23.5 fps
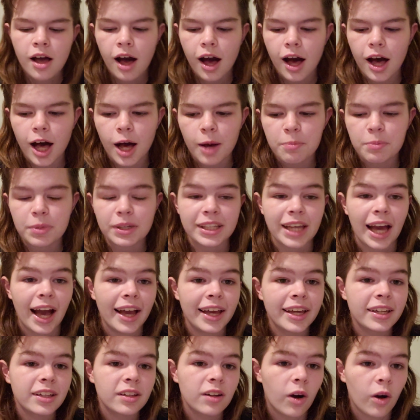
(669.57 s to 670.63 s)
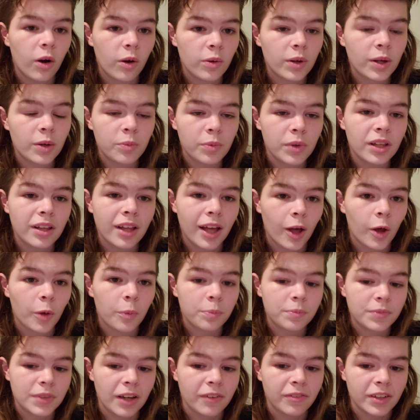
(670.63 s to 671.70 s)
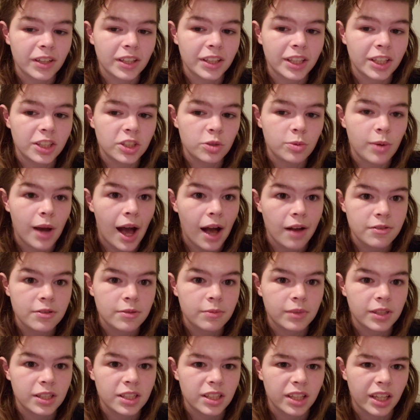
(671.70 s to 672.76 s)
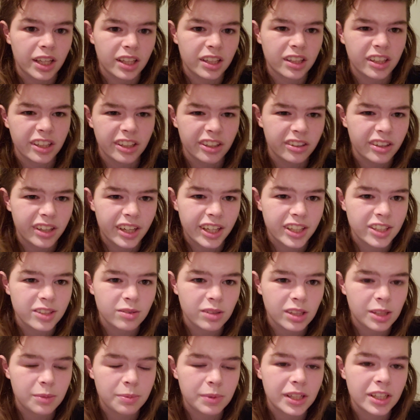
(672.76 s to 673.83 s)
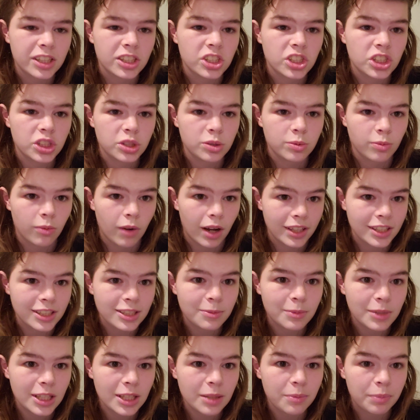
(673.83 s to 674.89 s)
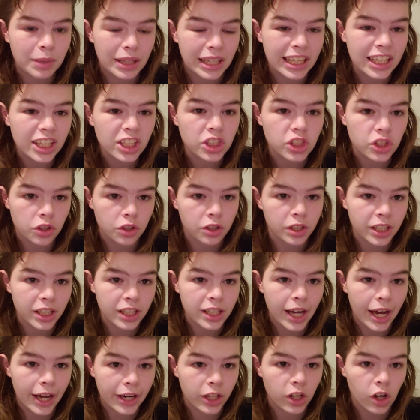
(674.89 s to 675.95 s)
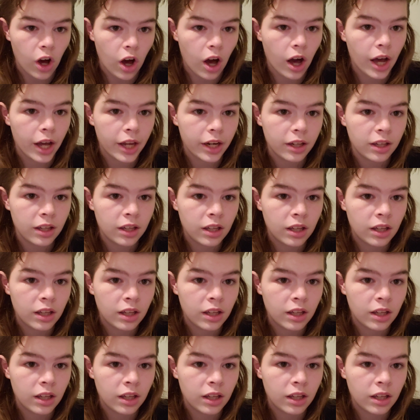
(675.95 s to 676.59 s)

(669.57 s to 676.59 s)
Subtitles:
But yeah, it will help definitely to have something to like clean your hands with, because trust me, being dirty at a con,